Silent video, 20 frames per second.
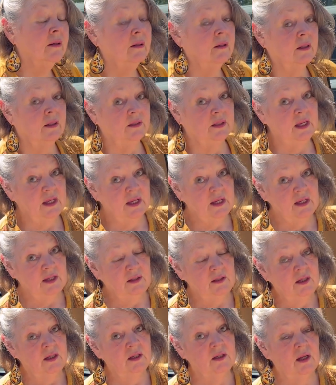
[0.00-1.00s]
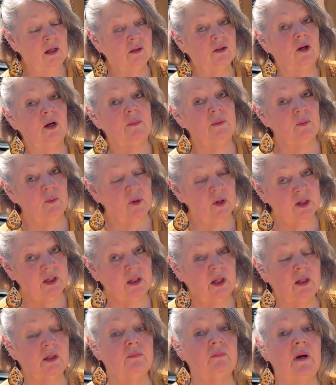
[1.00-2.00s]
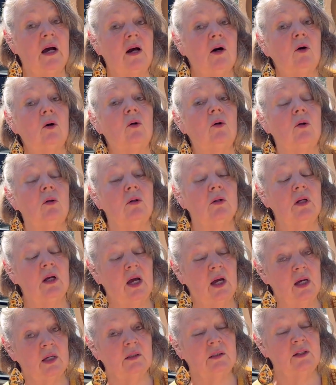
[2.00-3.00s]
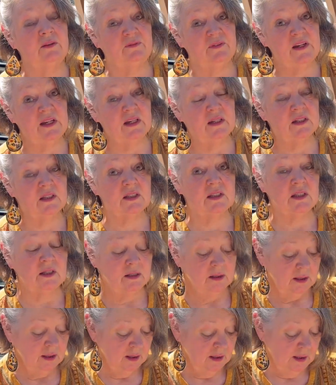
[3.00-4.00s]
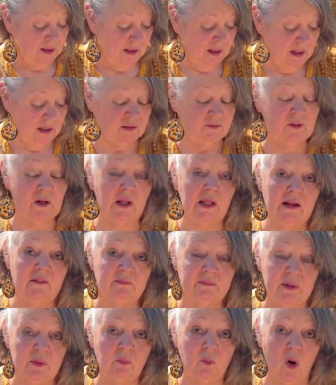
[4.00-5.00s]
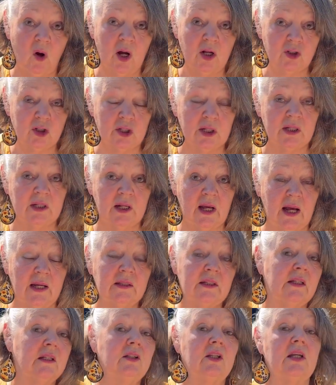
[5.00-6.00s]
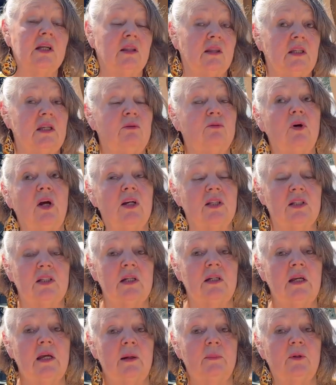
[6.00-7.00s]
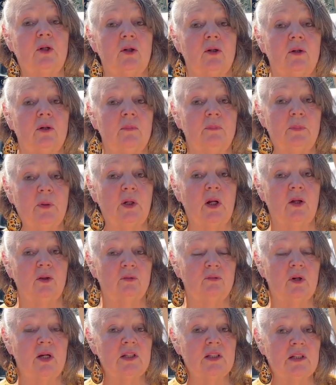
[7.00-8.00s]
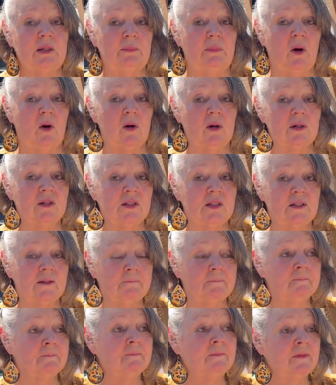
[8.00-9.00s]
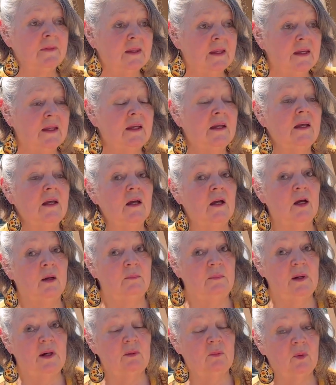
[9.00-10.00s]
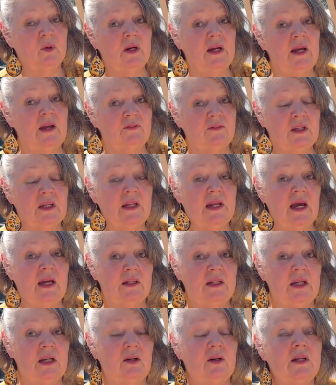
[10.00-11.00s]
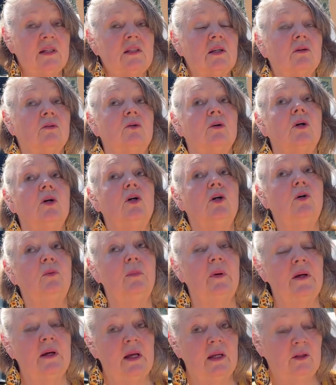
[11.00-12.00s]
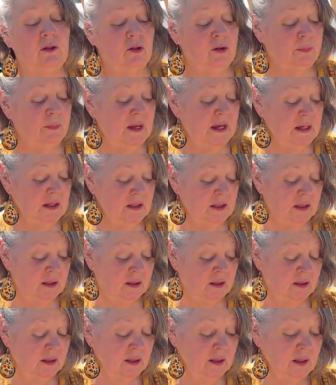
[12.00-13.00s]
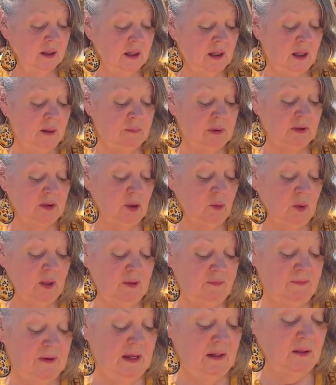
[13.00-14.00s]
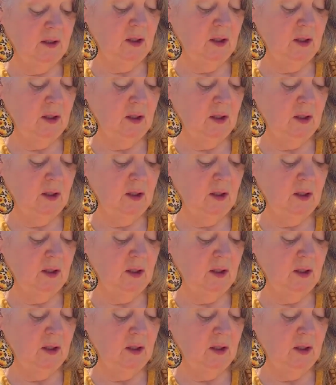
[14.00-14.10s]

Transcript: And then, y'all know I've been working on my old ugly fence. And if y'all haven't been watching, I did get the rust inhibitor put on the rusty parts. But we're going to have to get out here as a group and do the painting. But look what I found to